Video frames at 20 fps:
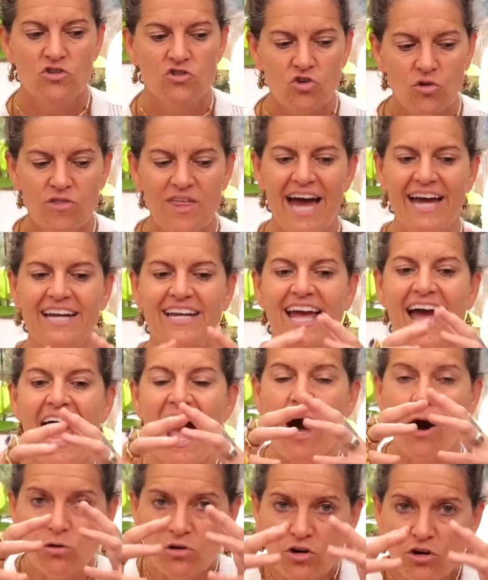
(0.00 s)
So that
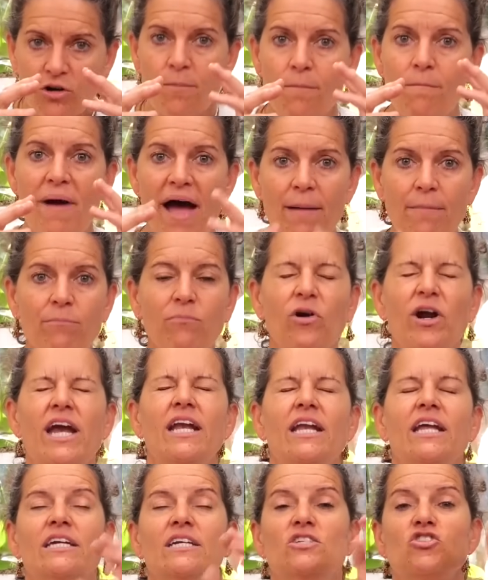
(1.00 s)
outer
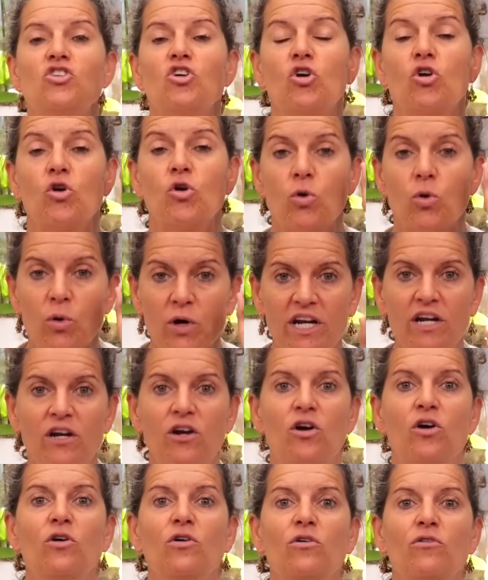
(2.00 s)
membrane is
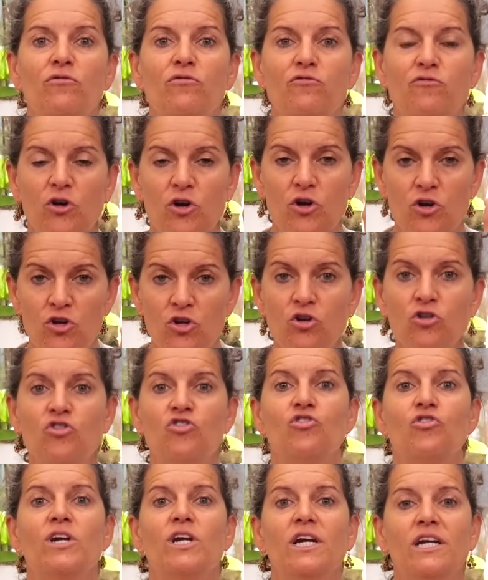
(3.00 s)
critical for
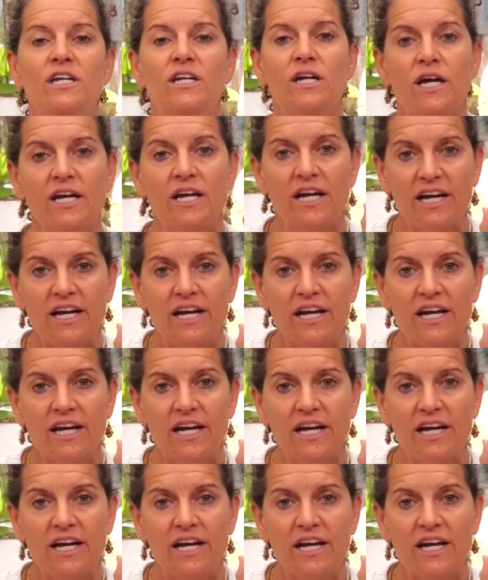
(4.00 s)
nutrient